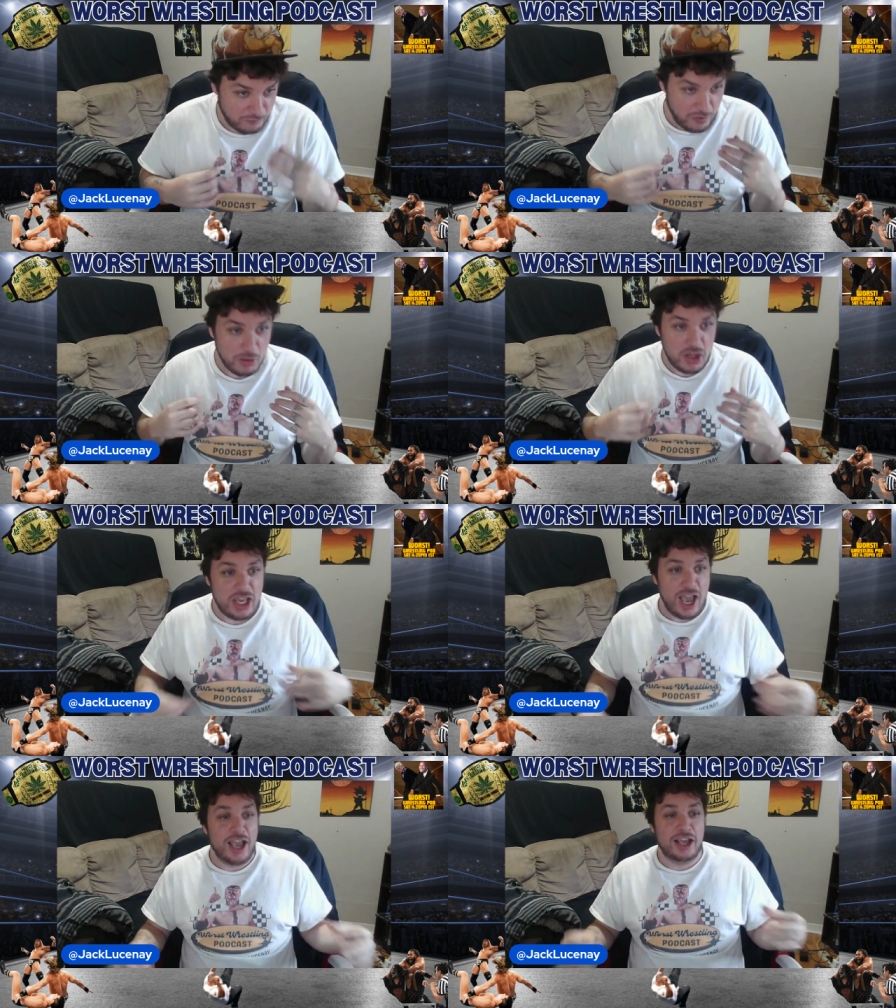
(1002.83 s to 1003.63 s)
from the
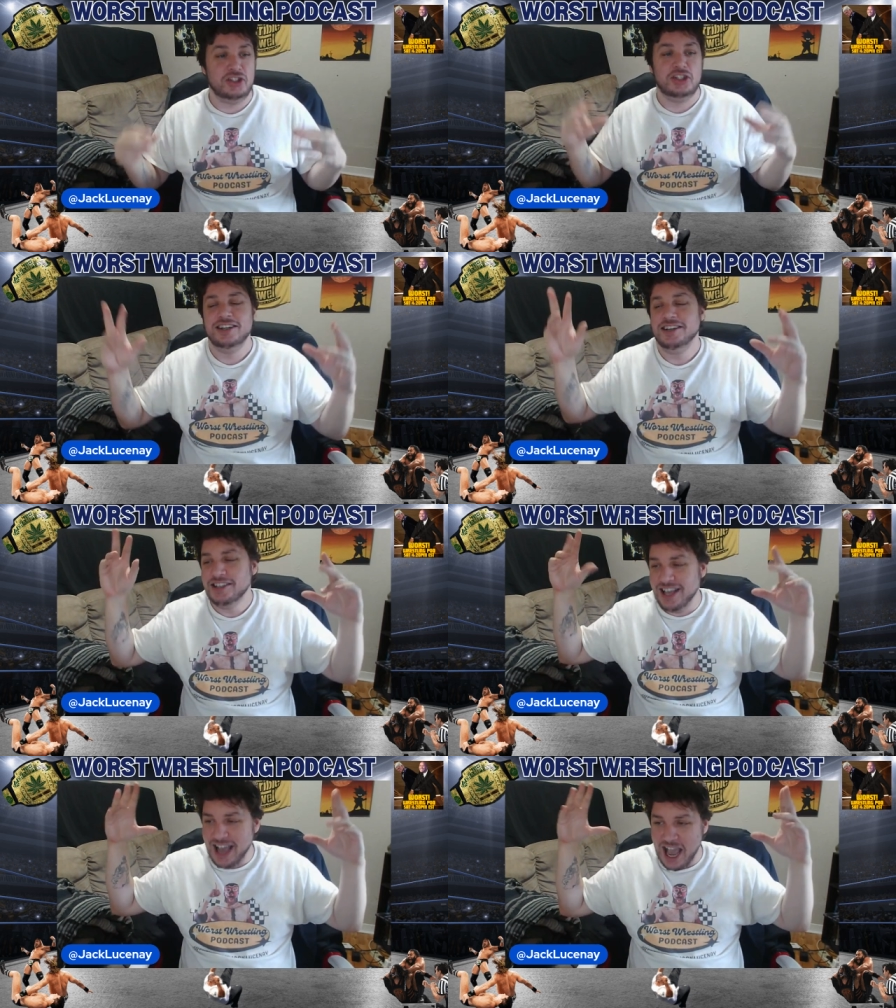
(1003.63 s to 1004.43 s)
cage.
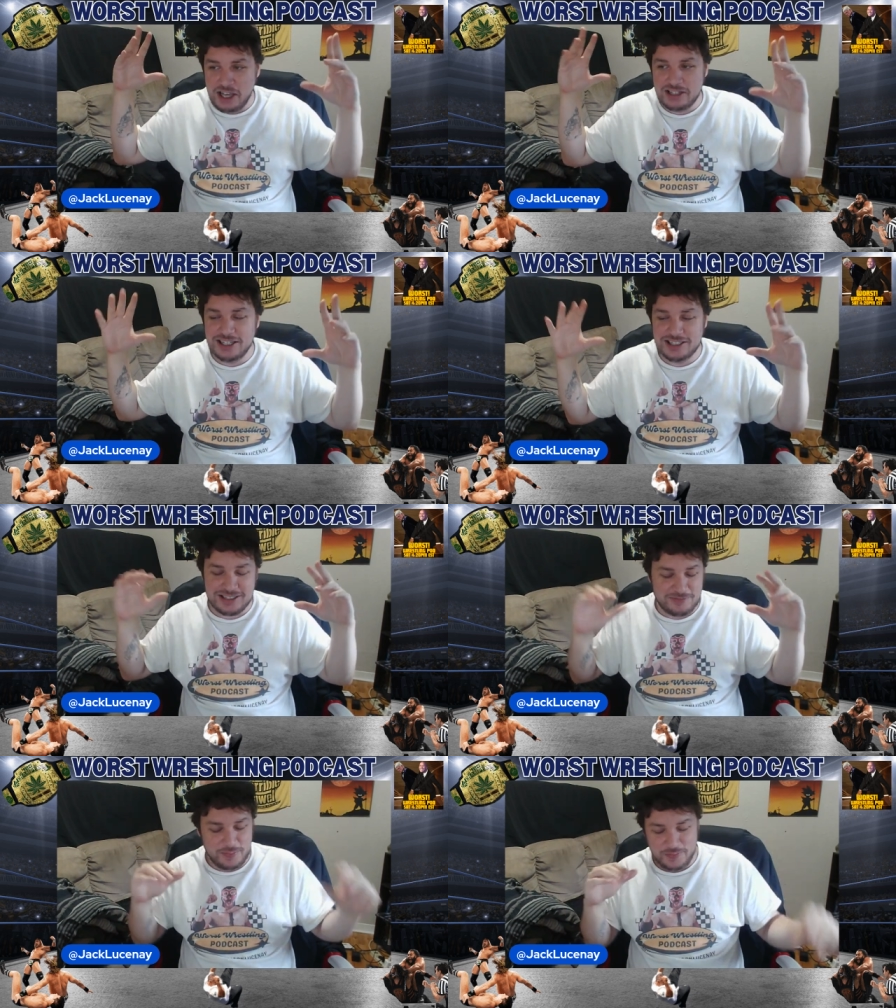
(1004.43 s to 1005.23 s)
Like, I could
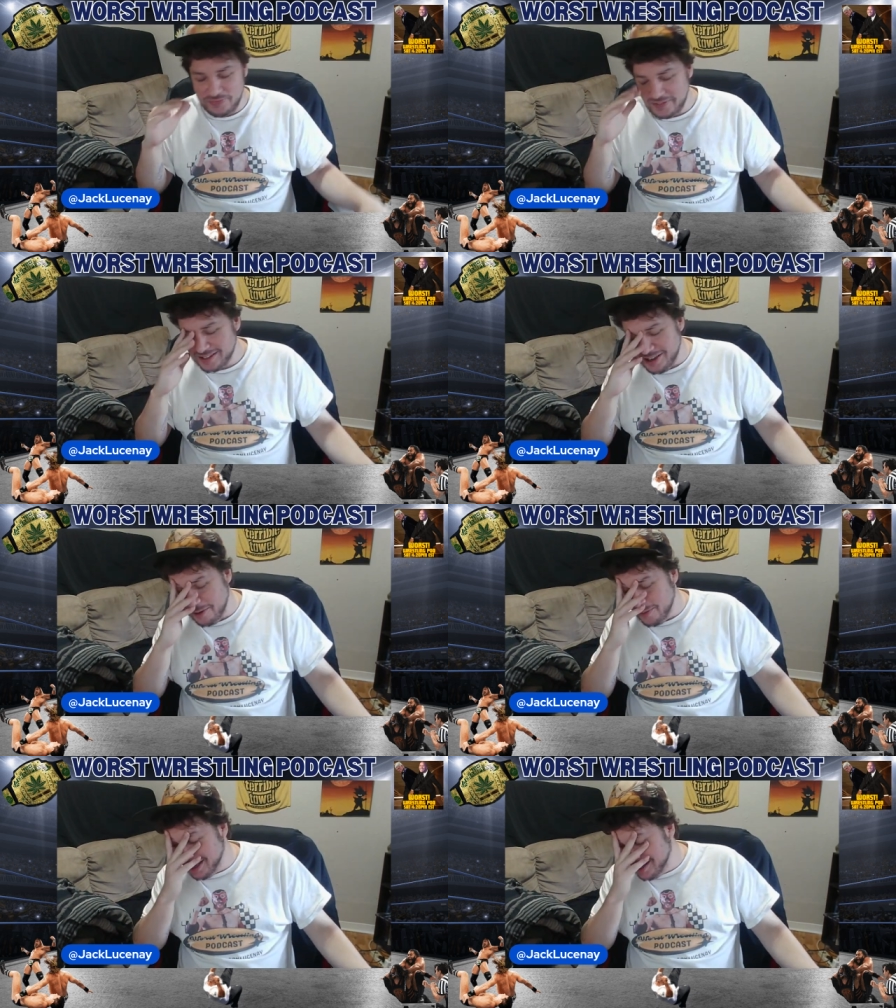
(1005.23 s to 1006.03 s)
just,
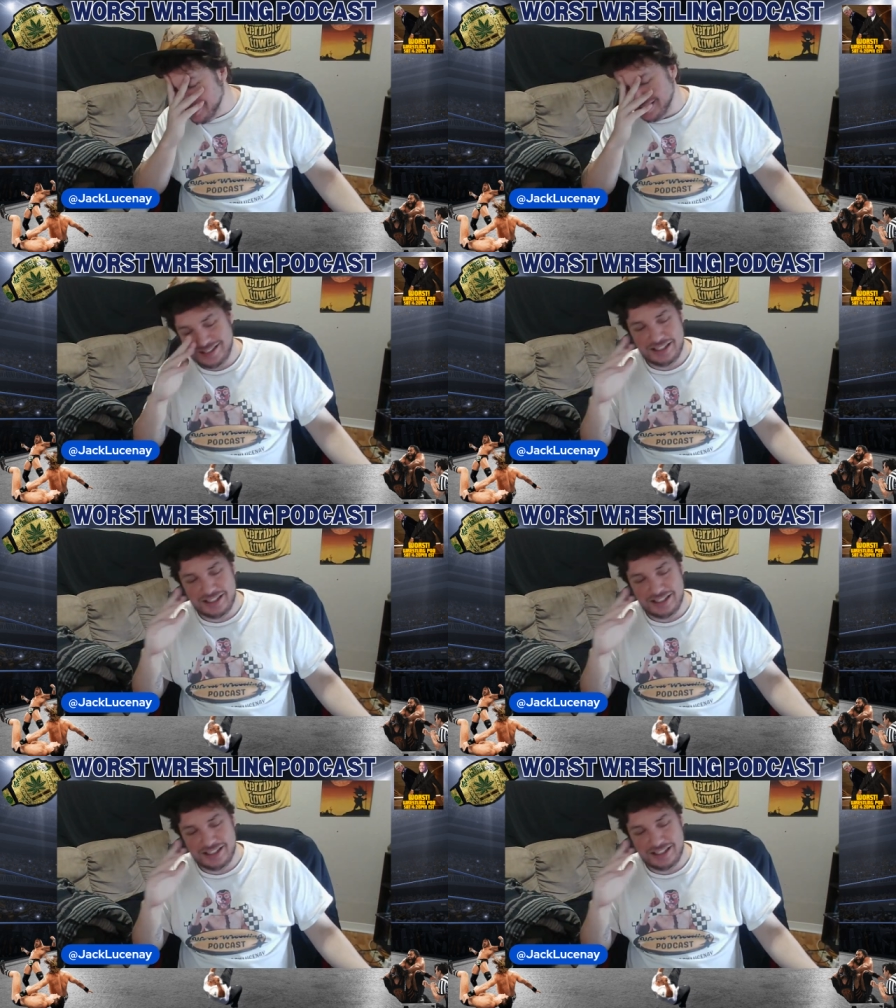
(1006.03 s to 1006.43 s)
oh my God.